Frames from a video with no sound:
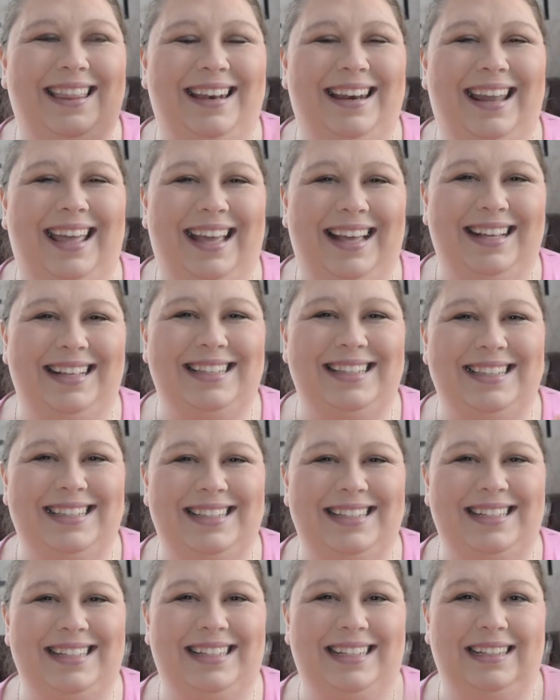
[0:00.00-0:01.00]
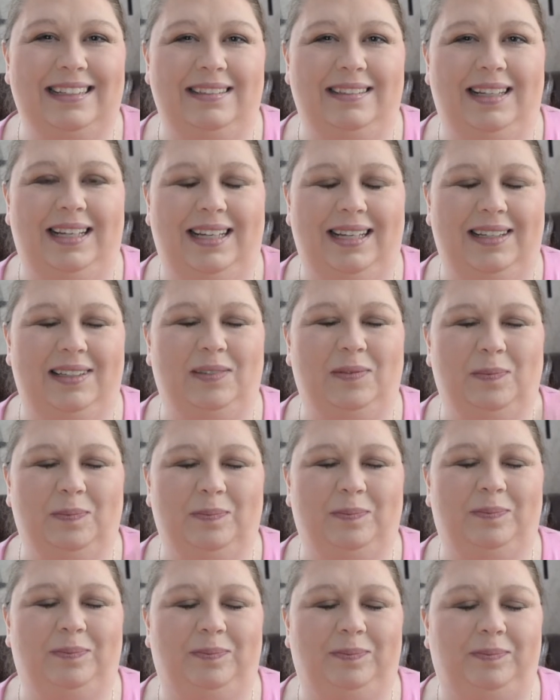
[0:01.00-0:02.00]
the next um,
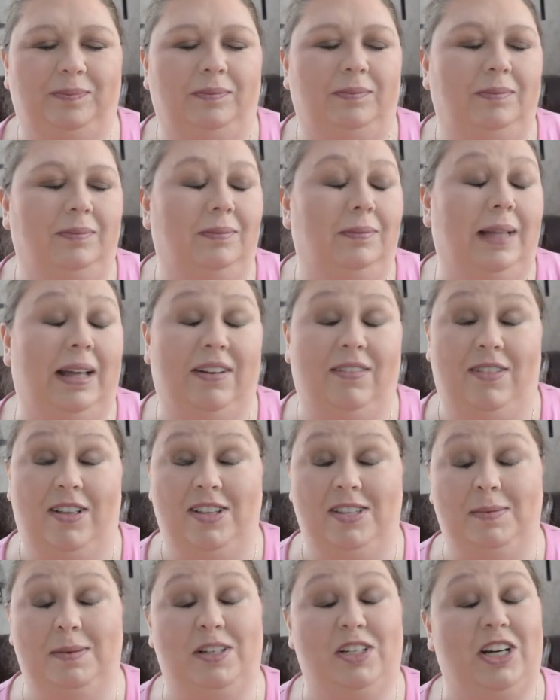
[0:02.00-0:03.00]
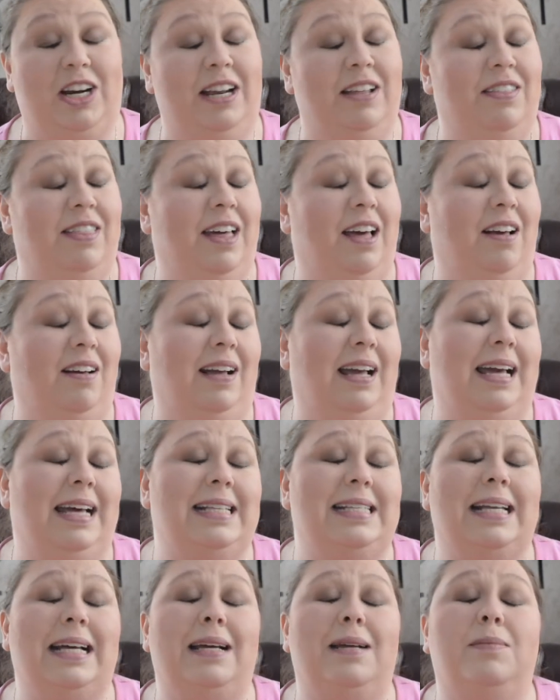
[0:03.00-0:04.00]
I've lost my train of thought,
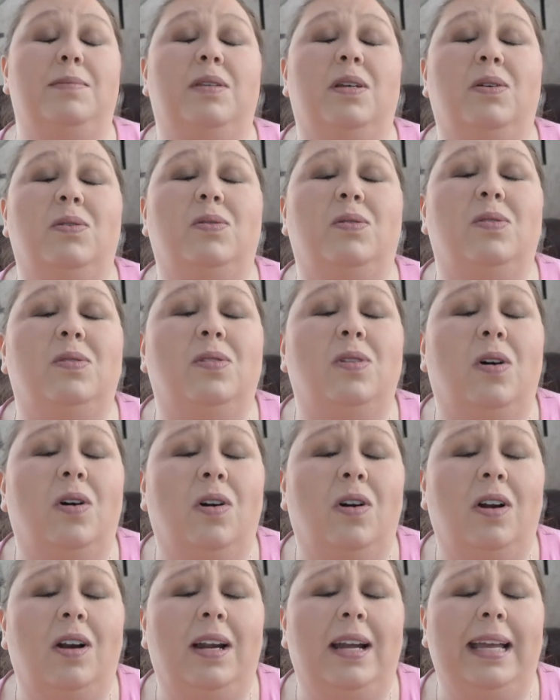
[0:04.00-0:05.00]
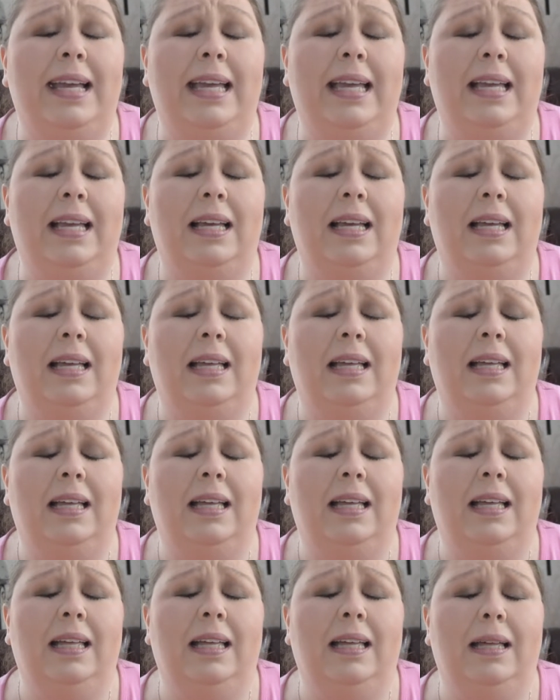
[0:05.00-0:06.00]
guys. I am so sorry.
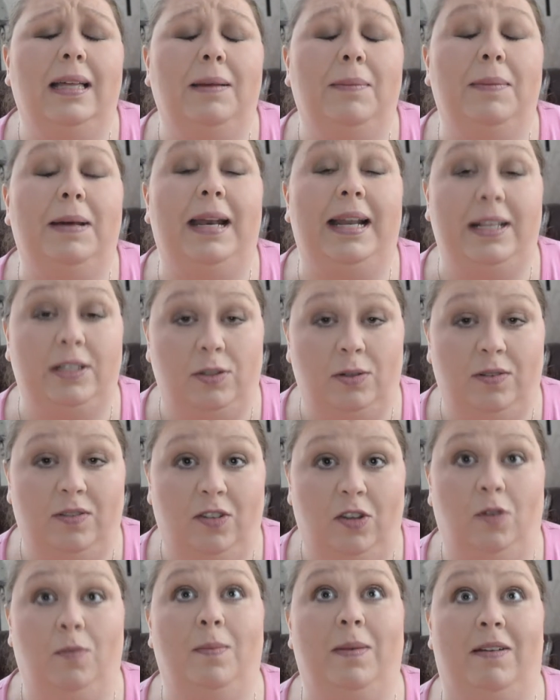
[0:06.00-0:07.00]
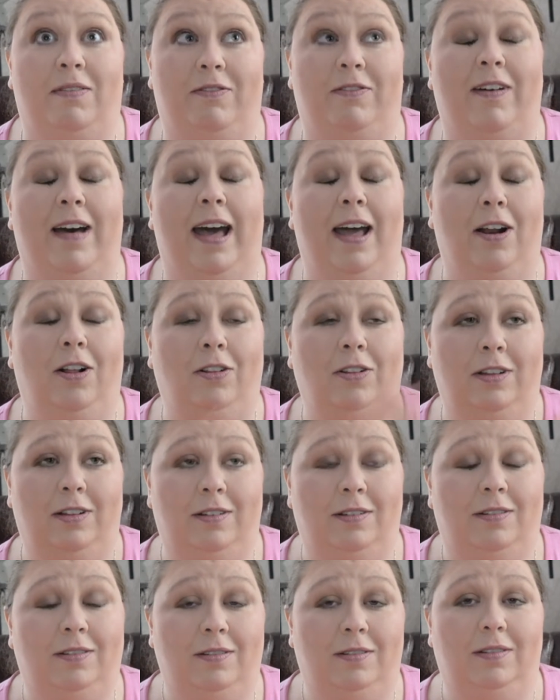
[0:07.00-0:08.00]
My next review, my final and
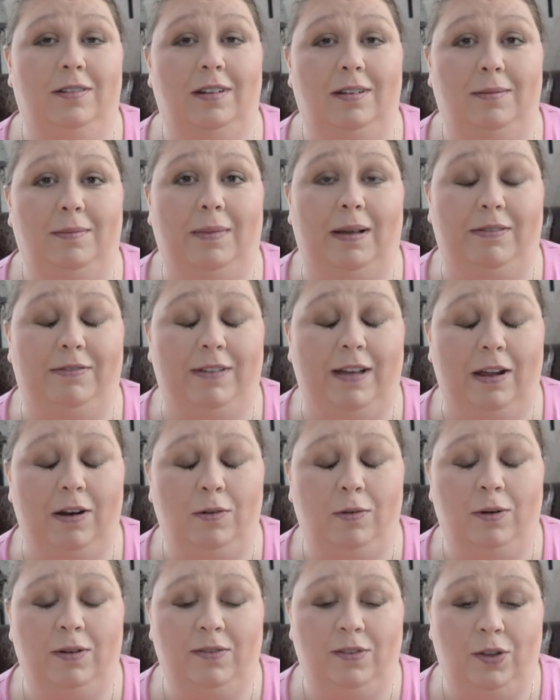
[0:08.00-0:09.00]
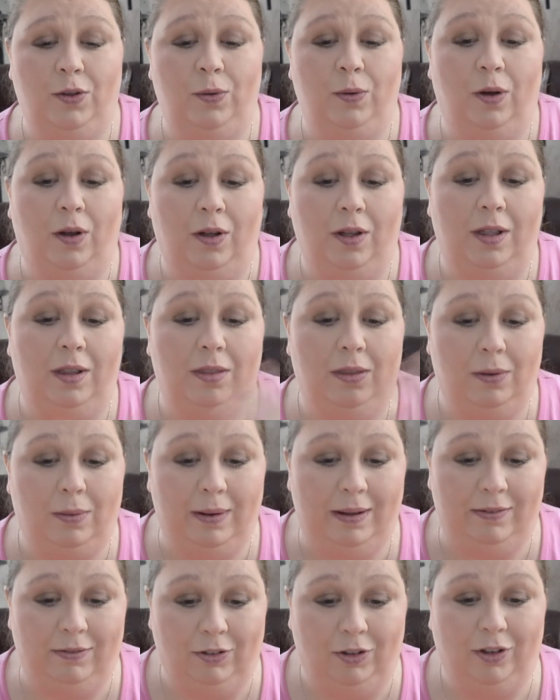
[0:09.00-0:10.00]
my final review on the
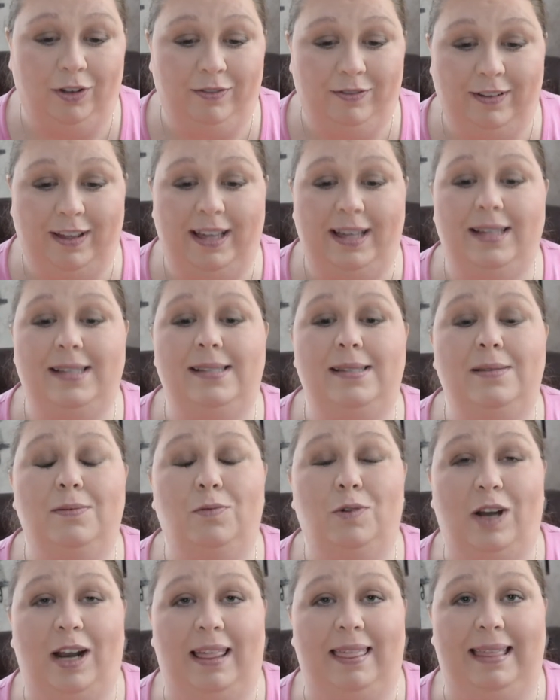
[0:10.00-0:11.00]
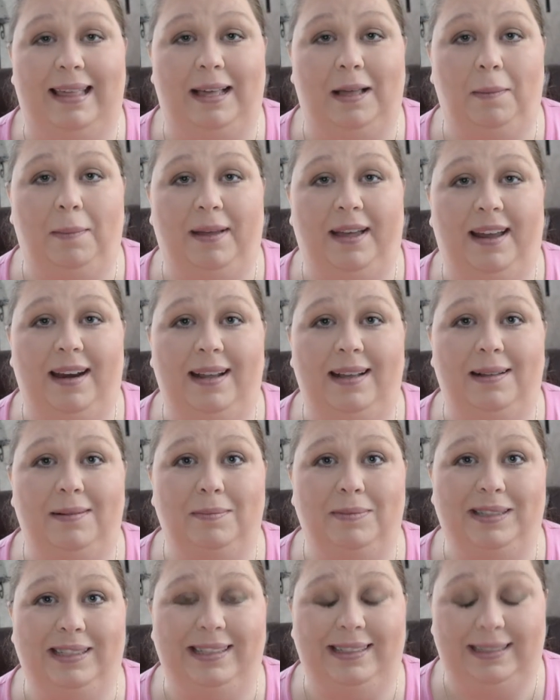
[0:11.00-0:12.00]
Revlon face, what I think about it
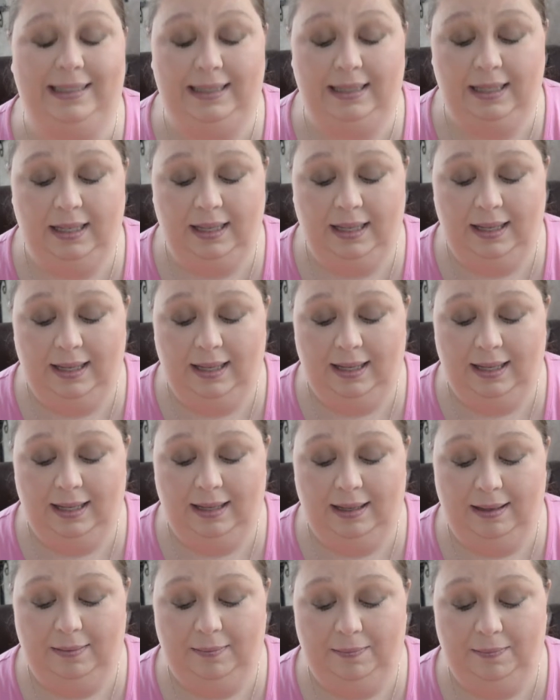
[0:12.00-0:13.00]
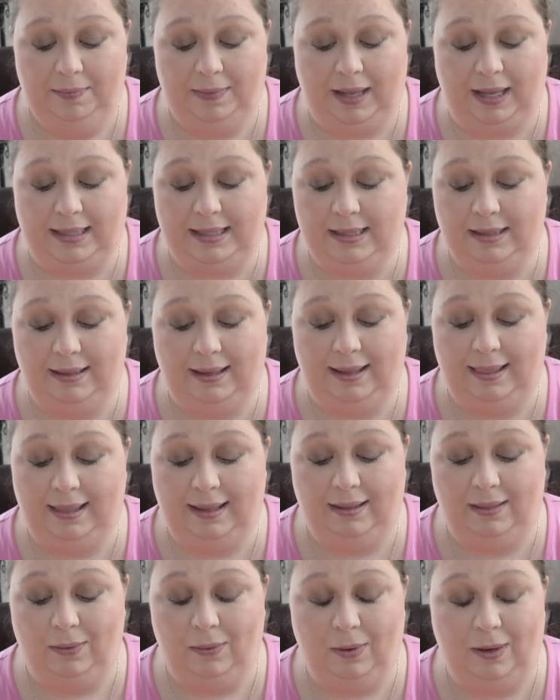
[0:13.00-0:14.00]
completely. Um, I still can't
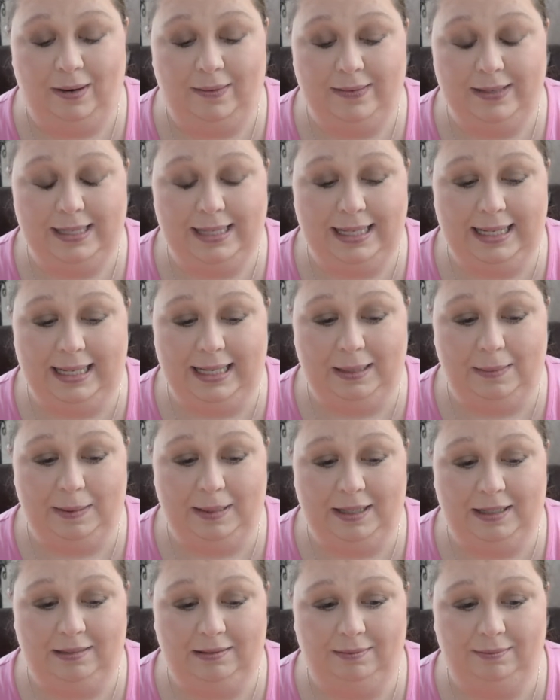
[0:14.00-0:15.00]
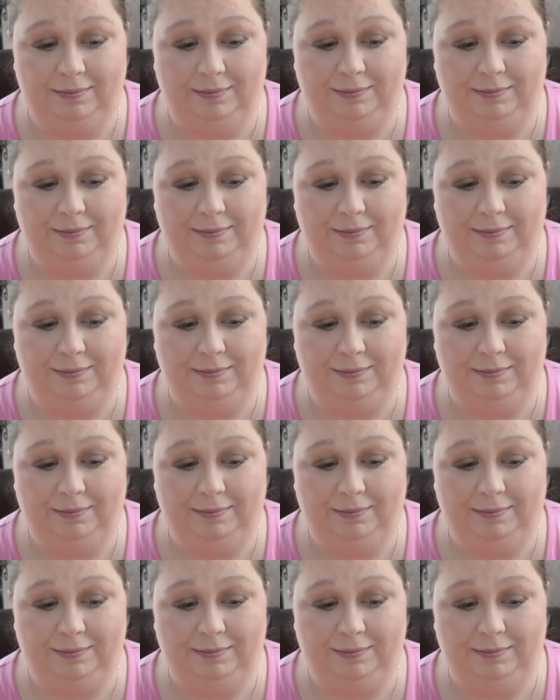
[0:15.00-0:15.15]
think of the word I was thinking about.